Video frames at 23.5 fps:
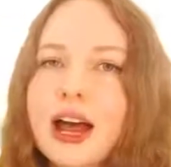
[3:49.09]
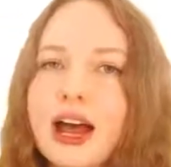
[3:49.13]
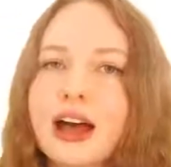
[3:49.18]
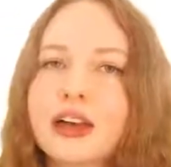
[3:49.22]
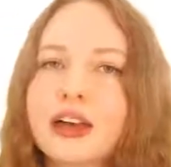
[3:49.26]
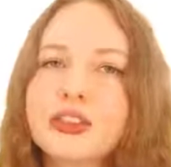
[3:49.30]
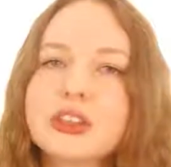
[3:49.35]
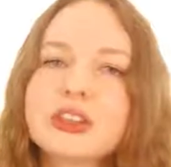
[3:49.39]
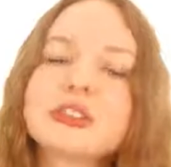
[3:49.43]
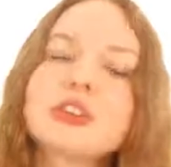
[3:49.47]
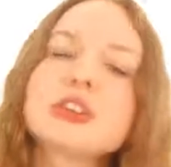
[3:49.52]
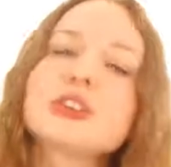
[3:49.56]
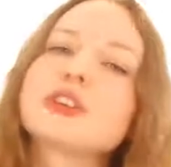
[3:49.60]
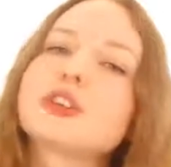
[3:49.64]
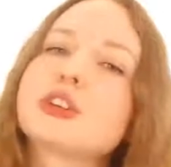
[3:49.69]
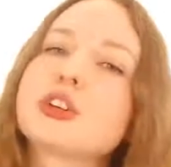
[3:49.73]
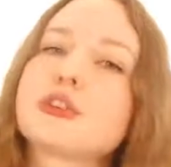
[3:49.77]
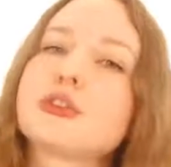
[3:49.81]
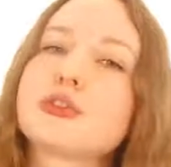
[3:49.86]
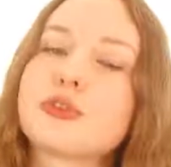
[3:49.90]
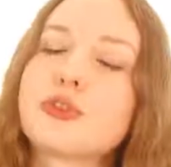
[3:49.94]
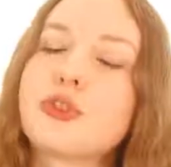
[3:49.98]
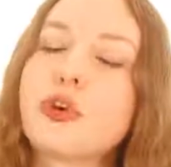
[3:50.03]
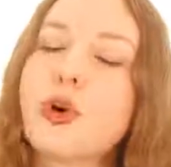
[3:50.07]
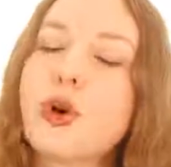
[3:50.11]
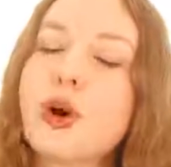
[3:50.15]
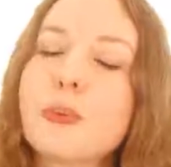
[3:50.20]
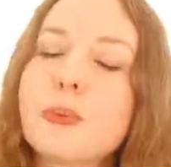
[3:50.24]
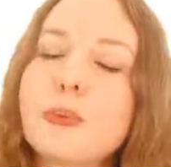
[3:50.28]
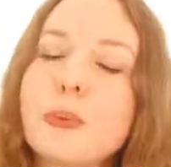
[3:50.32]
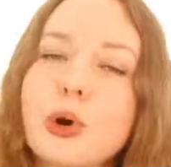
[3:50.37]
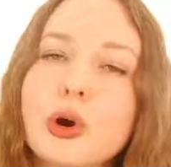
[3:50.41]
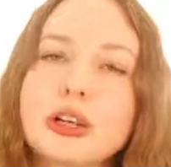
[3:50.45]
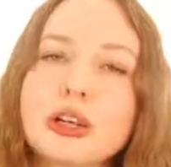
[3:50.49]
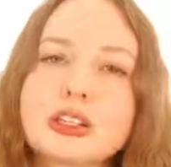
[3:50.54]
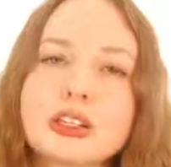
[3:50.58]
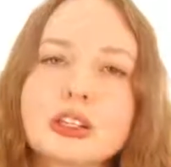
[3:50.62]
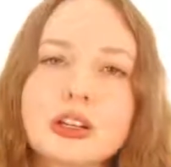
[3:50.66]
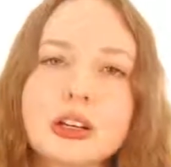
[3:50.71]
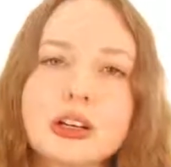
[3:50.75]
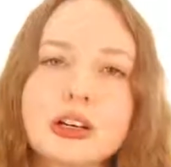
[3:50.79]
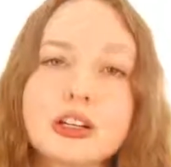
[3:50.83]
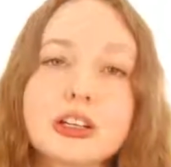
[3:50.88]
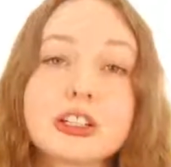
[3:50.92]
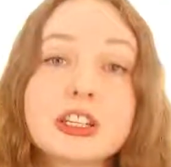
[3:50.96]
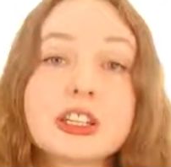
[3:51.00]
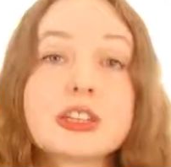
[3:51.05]
And this is just for points that
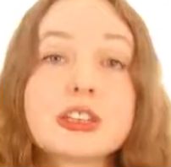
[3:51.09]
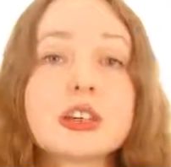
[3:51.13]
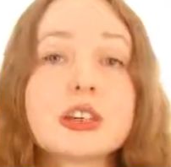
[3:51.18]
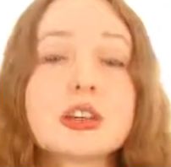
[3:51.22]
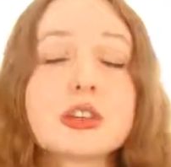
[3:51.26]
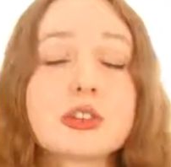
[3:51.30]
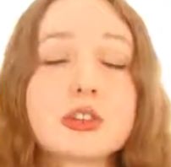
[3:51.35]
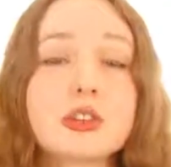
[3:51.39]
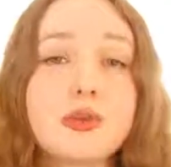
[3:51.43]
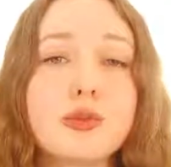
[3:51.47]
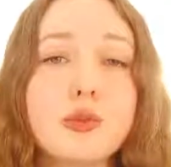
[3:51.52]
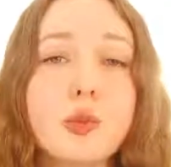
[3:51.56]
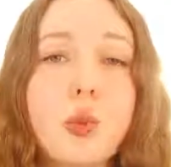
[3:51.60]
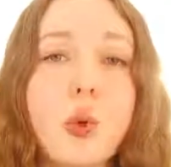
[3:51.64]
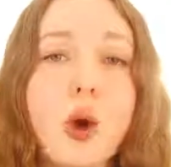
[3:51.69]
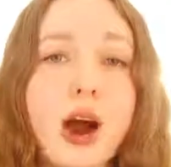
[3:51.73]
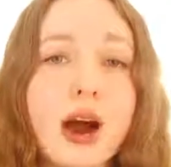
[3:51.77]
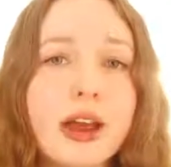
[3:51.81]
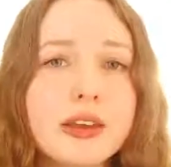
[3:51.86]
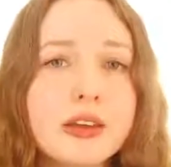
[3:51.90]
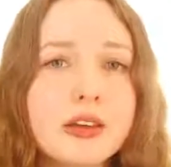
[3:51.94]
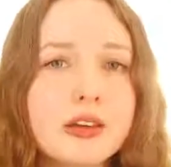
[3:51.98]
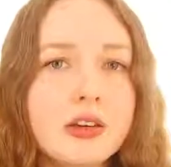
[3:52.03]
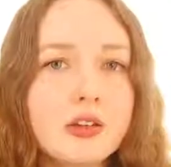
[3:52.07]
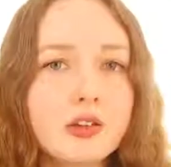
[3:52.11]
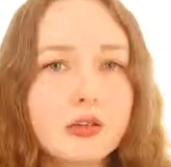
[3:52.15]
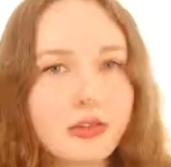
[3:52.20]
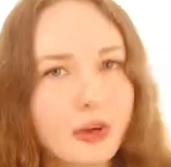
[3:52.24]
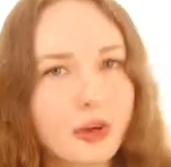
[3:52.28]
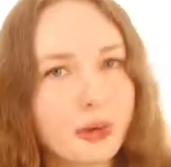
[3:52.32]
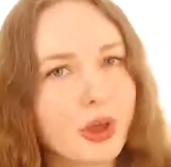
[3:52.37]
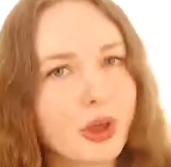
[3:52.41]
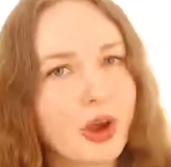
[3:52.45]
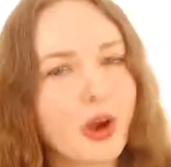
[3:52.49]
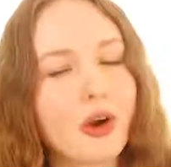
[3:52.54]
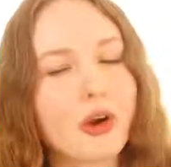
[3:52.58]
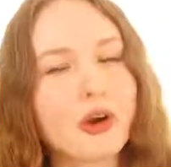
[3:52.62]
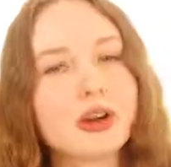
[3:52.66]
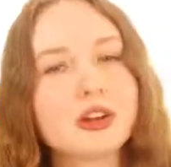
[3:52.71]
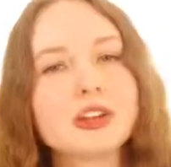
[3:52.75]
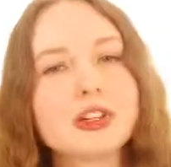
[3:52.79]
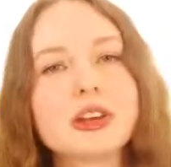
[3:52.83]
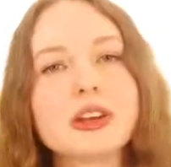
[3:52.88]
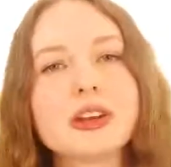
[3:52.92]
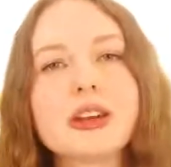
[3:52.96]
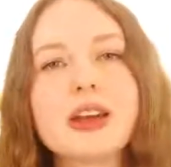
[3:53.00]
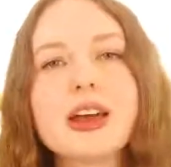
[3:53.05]
are a distance of one from the
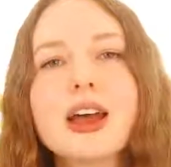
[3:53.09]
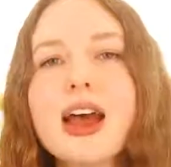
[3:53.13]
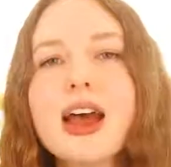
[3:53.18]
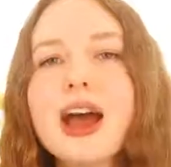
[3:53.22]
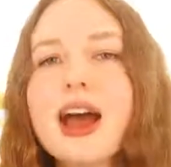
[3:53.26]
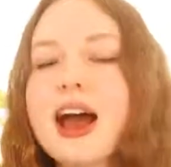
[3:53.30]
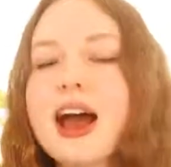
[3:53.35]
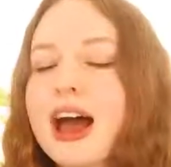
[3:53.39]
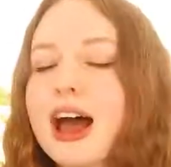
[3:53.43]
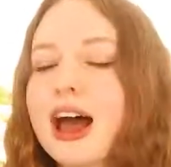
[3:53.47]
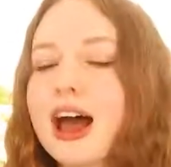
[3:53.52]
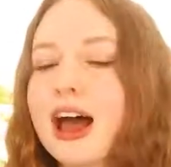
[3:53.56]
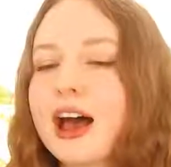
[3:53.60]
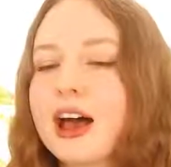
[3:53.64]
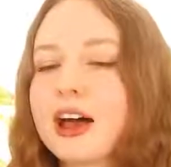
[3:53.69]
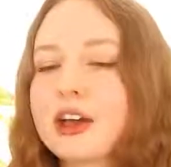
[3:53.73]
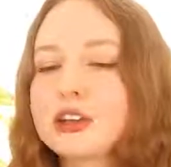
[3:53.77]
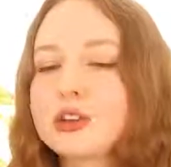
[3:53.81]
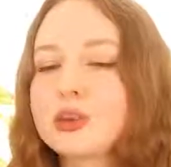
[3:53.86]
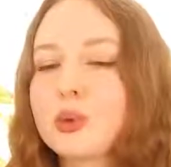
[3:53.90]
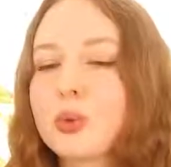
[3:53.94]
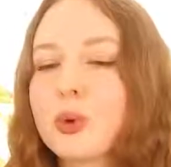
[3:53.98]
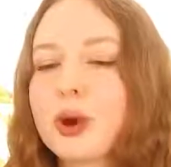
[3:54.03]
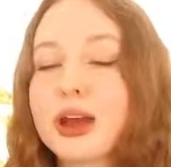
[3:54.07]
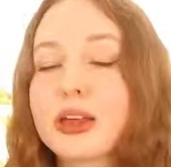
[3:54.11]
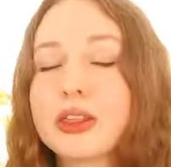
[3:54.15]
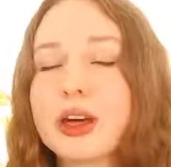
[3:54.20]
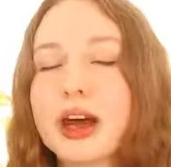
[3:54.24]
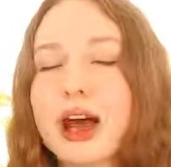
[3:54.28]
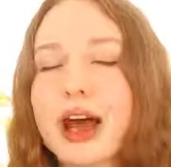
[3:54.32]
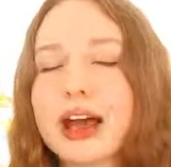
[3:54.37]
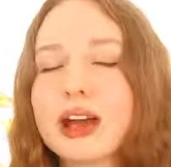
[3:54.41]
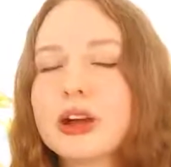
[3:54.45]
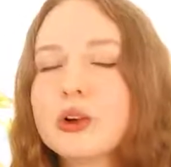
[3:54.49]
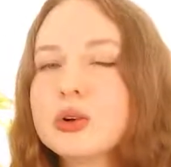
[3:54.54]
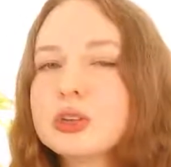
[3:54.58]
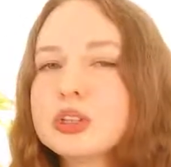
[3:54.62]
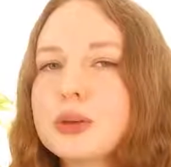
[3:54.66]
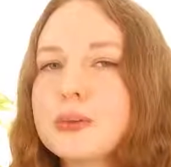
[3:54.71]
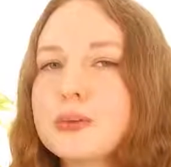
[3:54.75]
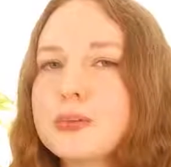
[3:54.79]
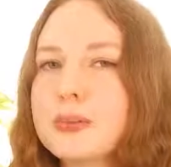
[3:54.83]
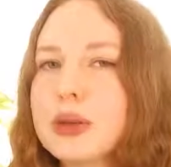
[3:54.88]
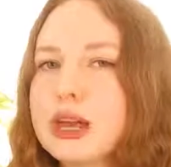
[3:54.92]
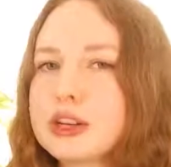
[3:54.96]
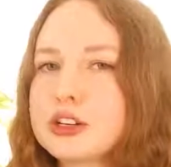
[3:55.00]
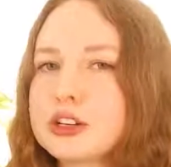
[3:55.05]
origin and where the angles are
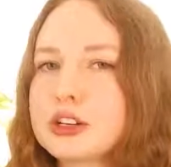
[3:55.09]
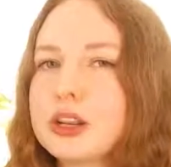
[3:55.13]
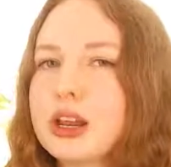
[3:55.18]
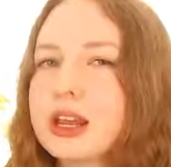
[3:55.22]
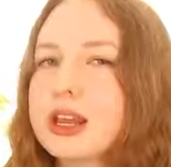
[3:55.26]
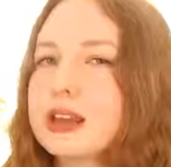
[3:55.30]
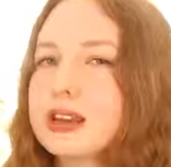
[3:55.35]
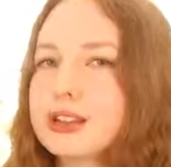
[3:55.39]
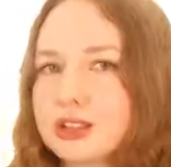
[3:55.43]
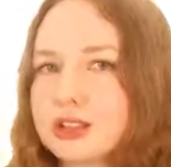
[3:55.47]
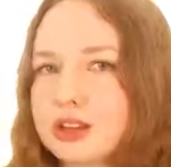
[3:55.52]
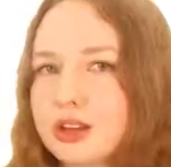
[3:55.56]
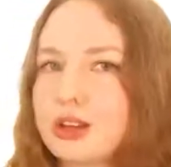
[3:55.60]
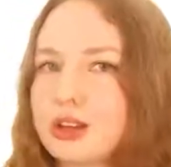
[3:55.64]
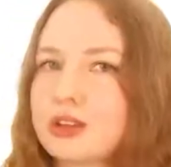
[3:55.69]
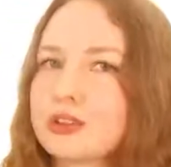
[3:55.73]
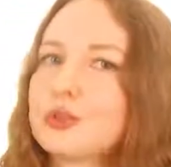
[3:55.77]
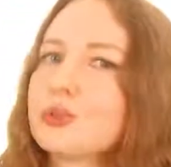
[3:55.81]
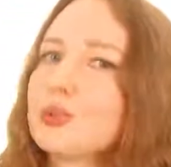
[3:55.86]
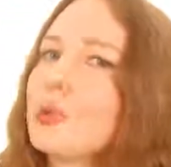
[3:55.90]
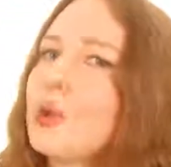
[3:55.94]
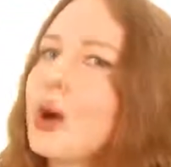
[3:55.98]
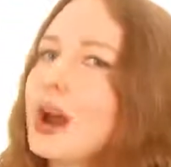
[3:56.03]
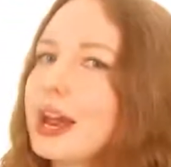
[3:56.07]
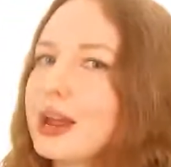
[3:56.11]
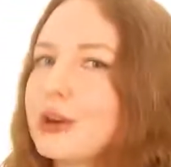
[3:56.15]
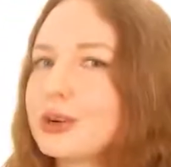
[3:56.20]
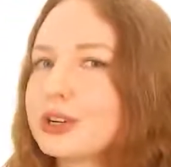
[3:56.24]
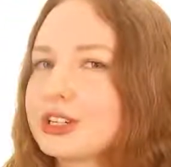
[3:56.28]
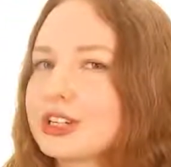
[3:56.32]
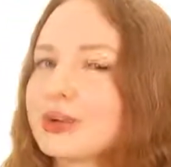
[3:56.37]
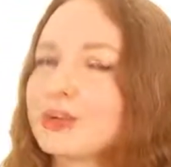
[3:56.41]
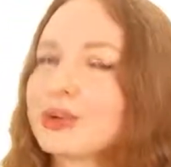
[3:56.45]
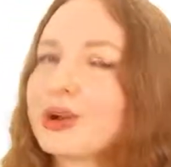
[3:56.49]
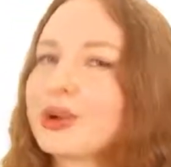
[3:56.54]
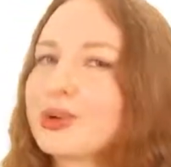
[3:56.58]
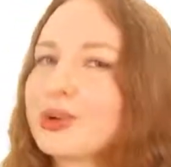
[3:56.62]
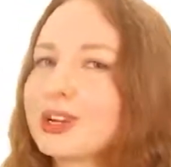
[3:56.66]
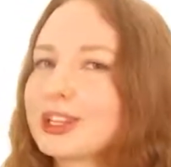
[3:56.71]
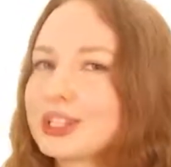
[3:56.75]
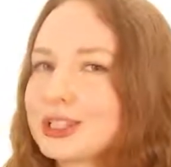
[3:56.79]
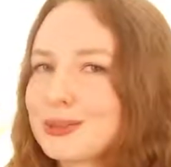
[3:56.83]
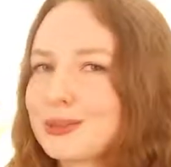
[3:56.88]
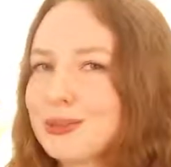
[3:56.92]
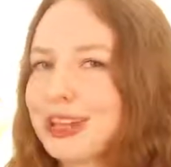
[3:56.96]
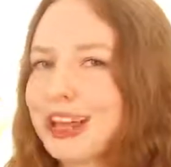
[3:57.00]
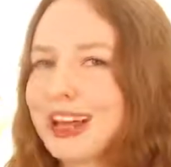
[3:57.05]
measured in a certain way, which I'm going to
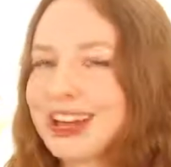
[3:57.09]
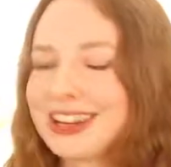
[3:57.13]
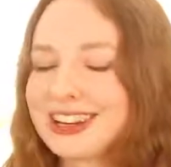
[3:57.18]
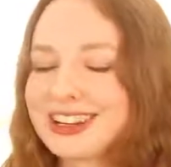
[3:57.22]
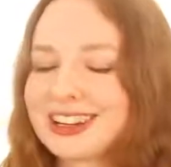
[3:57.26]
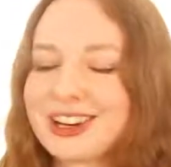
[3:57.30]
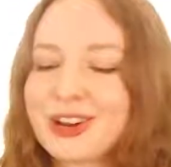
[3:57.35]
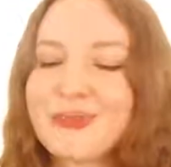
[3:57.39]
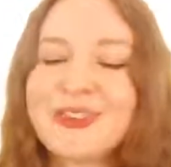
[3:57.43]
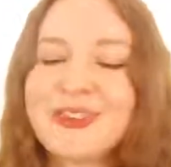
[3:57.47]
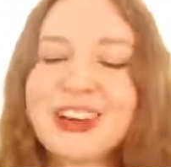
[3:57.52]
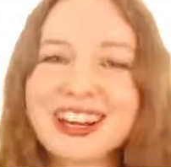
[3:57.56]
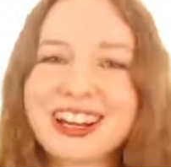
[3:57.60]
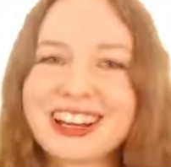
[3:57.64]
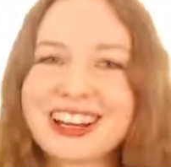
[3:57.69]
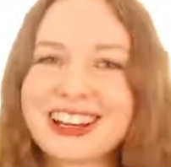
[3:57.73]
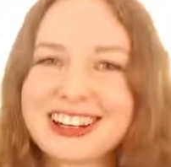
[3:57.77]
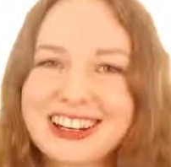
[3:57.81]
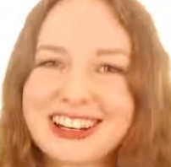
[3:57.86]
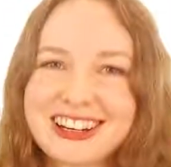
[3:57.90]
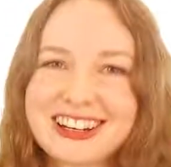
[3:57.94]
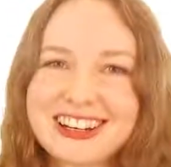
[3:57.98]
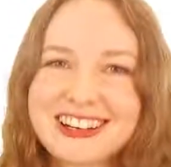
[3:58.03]
explain in a minute.